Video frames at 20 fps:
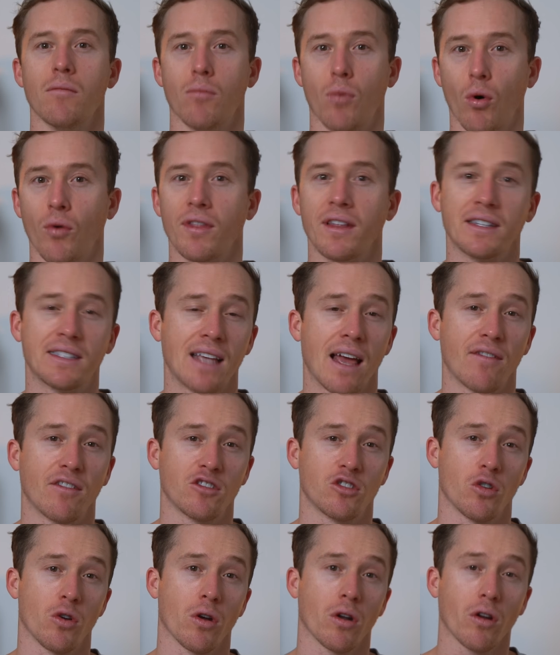more than saving
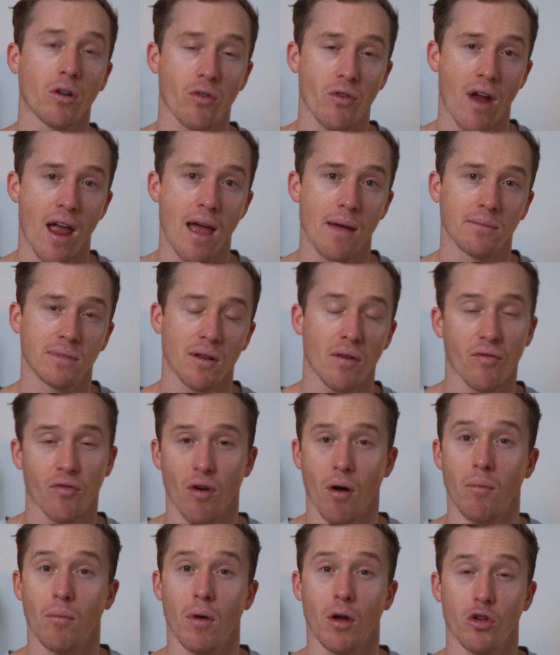200 grams
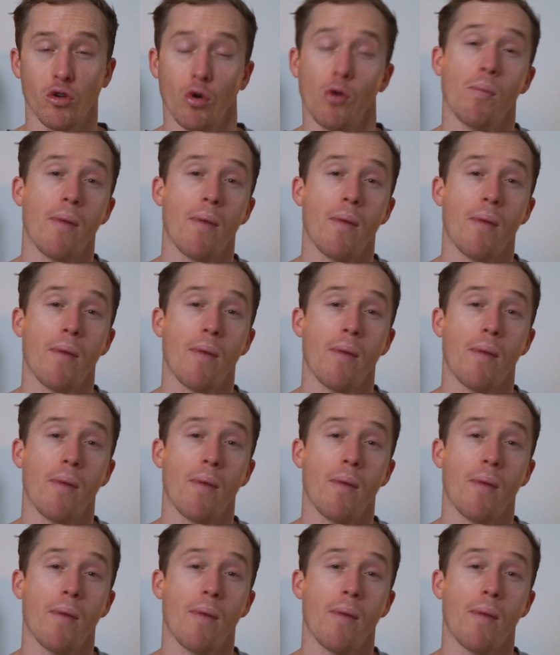from your